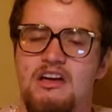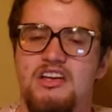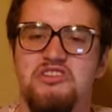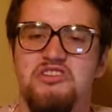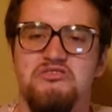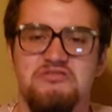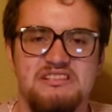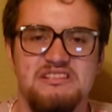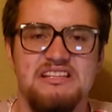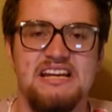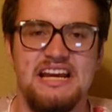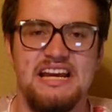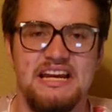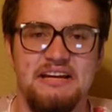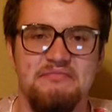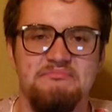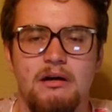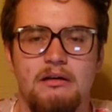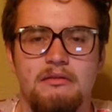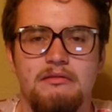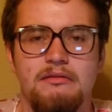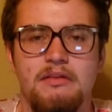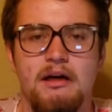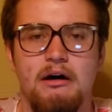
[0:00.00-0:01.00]
you see,
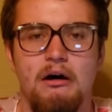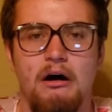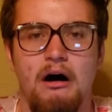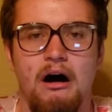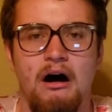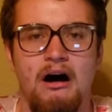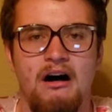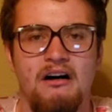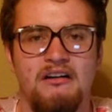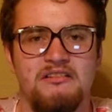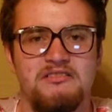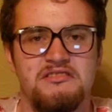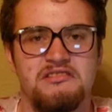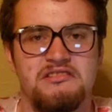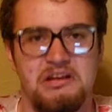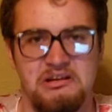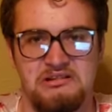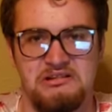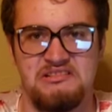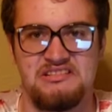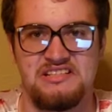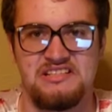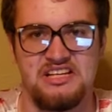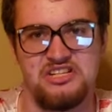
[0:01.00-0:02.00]
there are
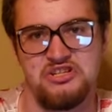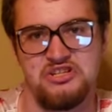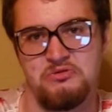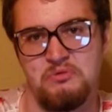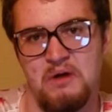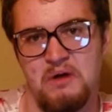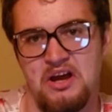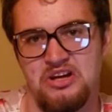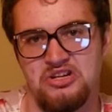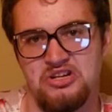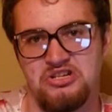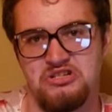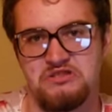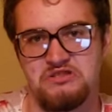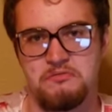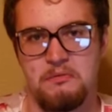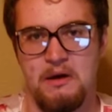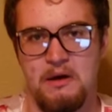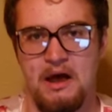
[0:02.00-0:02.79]
certain situations